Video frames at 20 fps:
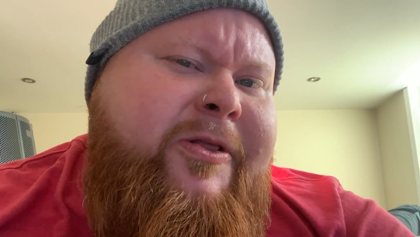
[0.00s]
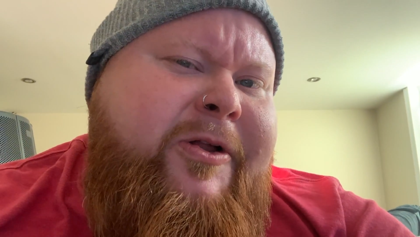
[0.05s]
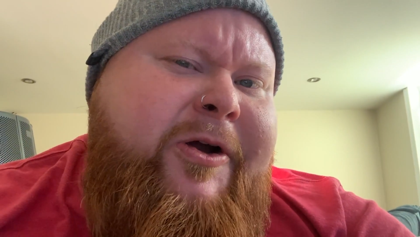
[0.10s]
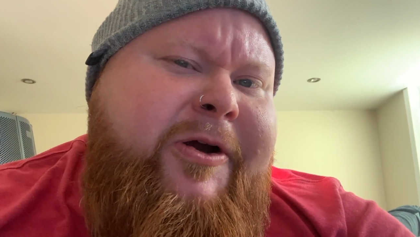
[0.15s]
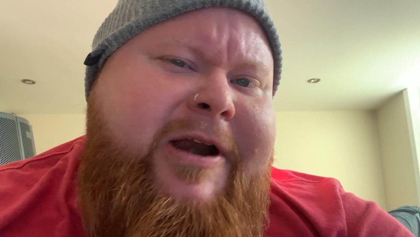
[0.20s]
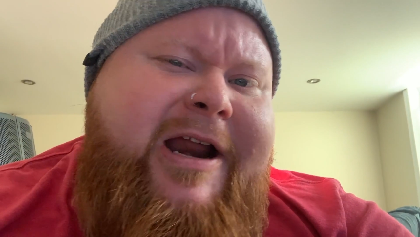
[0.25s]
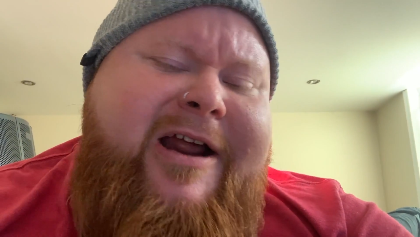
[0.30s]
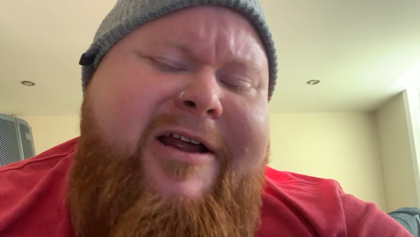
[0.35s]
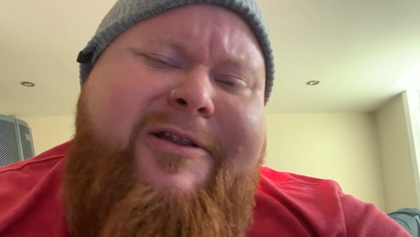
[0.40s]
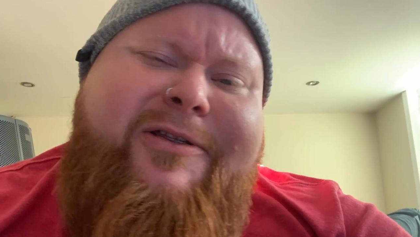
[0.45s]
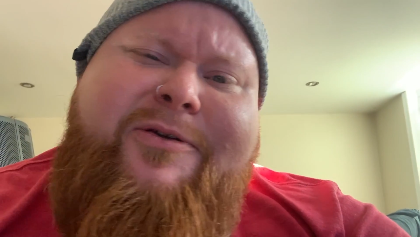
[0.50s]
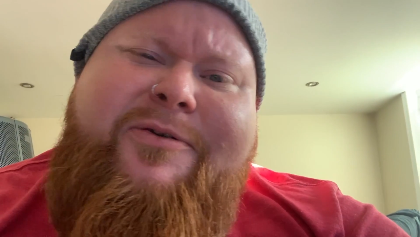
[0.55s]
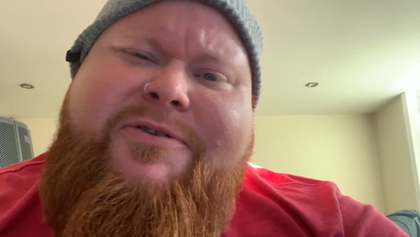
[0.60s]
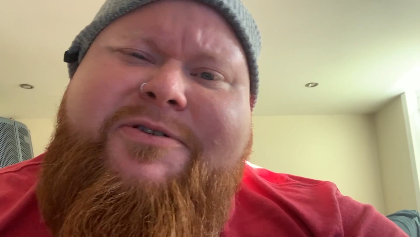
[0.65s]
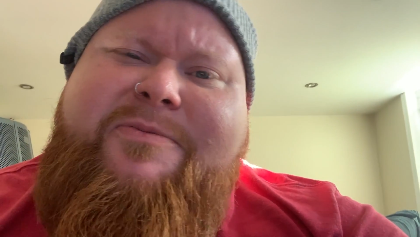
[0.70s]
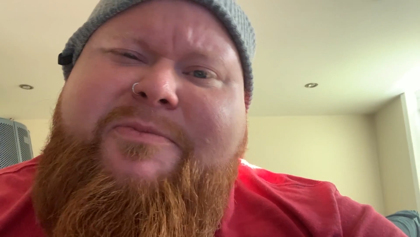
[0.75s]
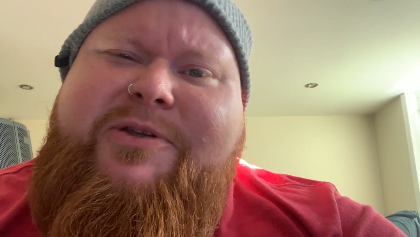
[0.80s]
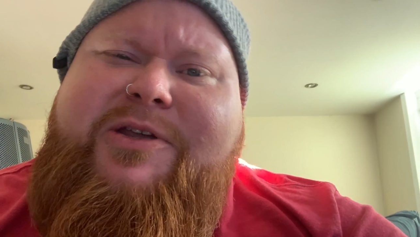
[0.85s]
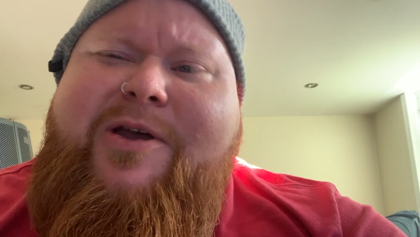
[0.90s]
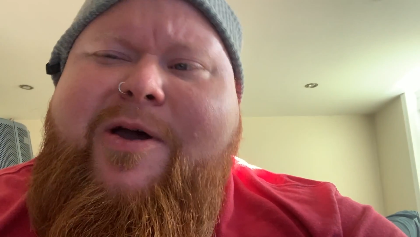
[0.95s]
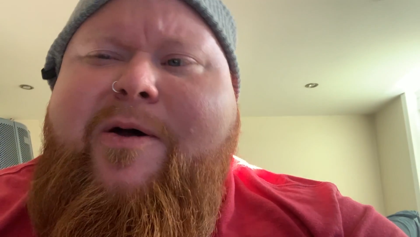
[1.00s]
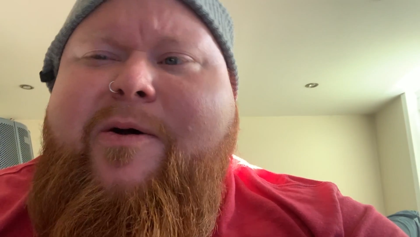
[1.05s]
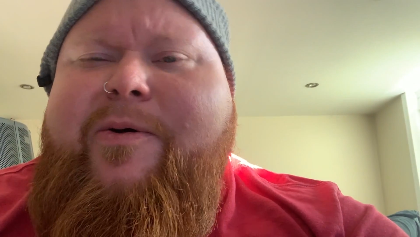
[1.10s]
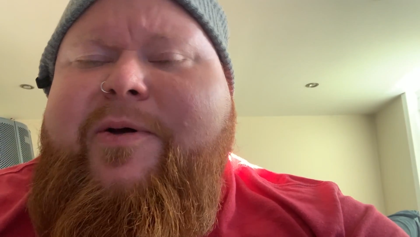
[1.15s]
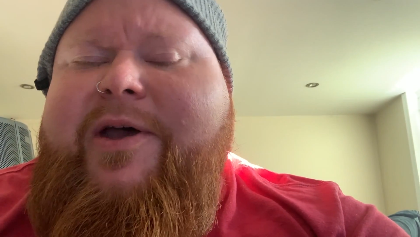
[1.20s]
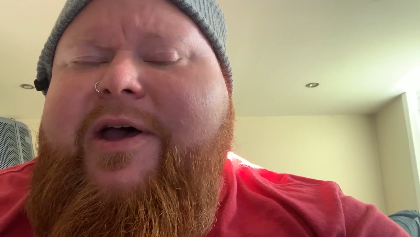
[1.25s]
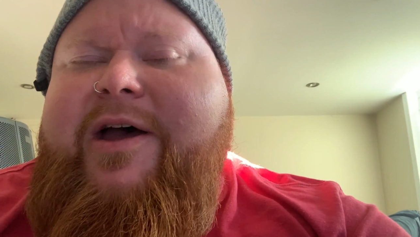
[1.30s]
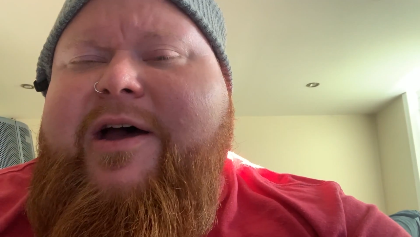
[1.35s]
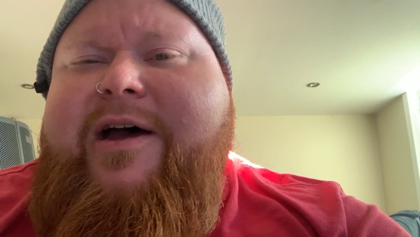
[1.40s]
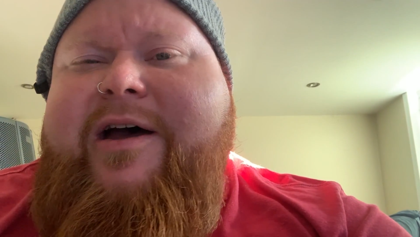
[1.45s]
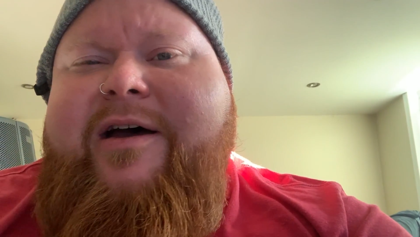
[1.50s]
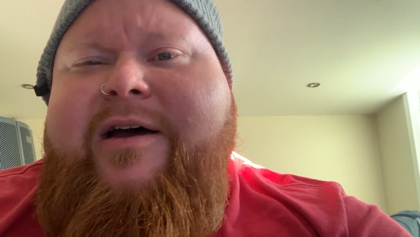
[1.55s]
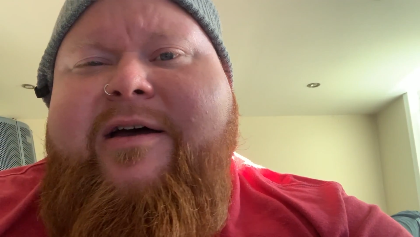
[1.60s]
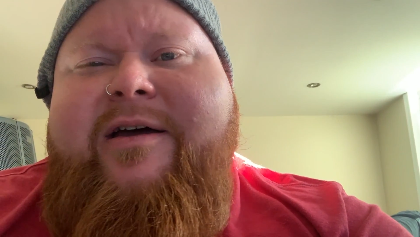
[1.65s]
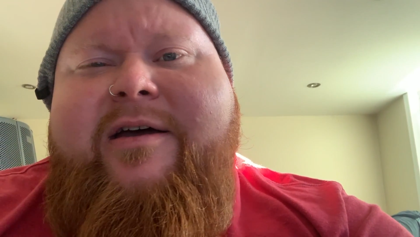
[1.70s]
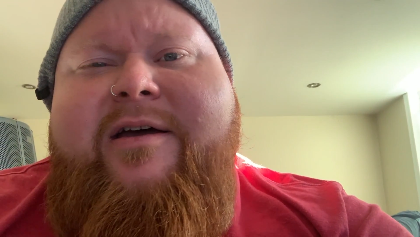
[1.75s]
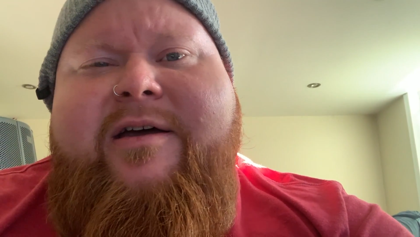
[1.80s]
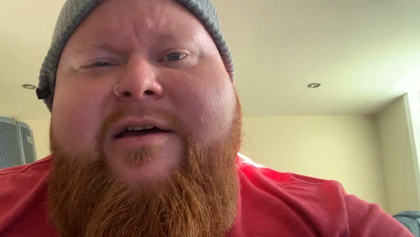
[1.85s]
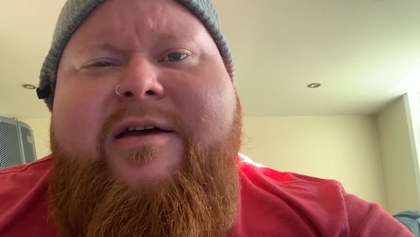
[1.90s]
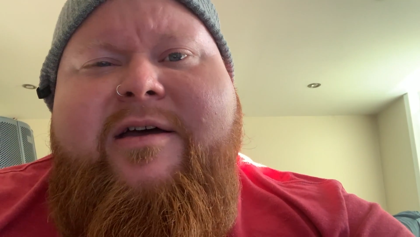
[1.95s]
learn how to do some yoga,
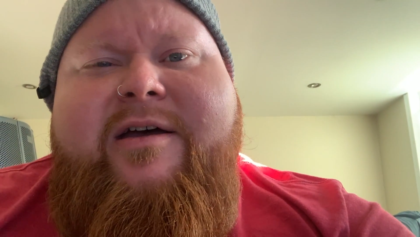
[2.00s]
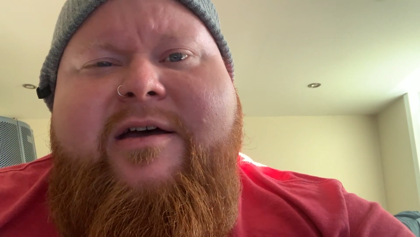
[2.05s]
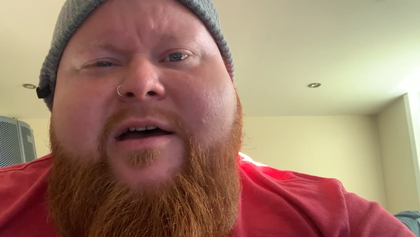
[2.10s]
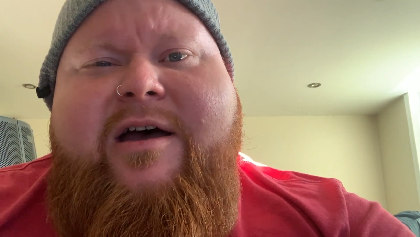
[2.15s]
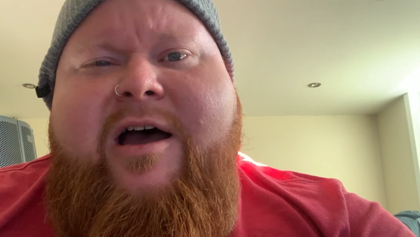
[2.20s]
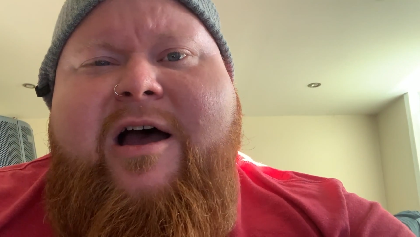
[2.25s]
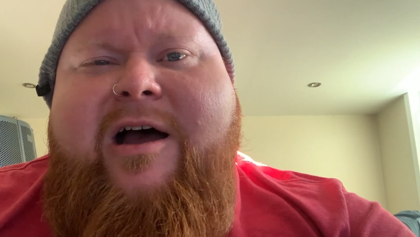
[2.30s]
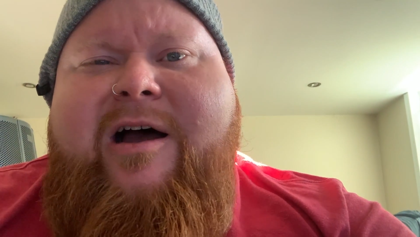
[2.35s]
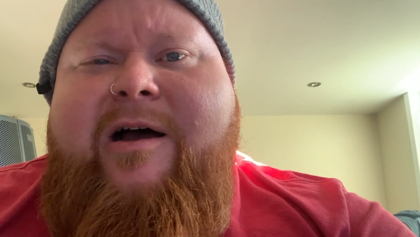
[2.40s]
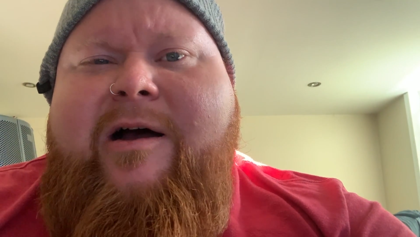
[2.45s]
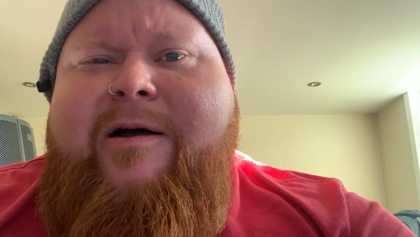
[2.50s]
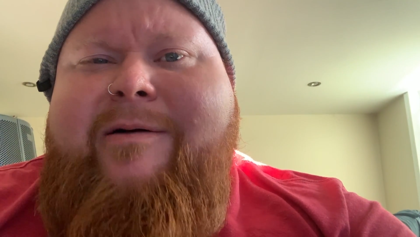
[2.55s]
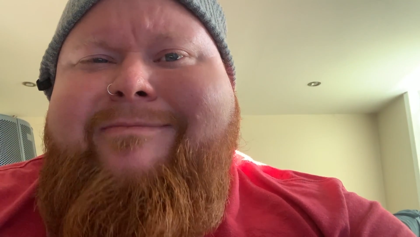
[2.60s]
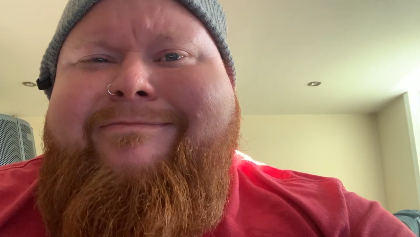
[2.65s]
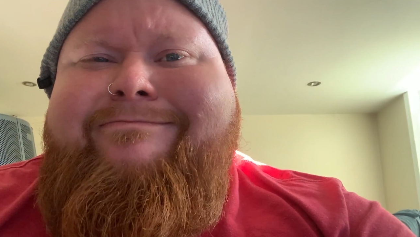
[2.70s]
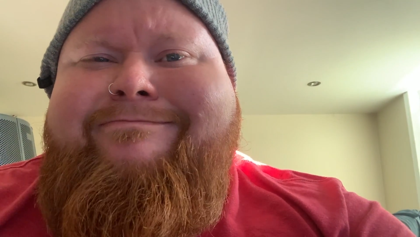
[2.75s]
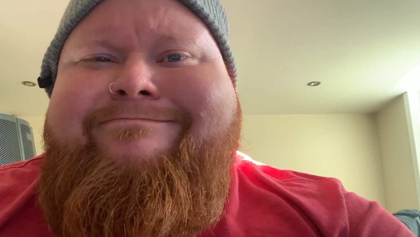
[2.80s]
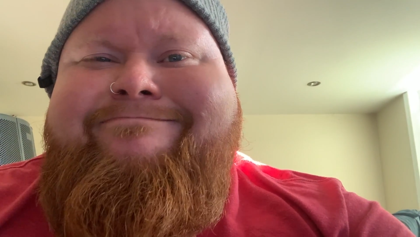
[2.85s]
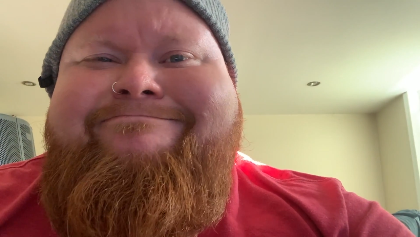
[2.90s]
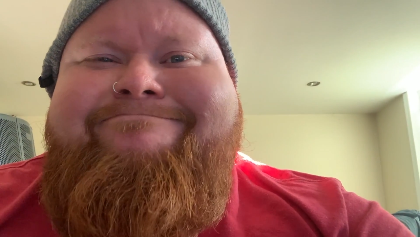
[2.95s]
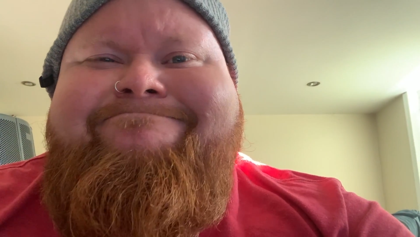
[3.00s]
you know,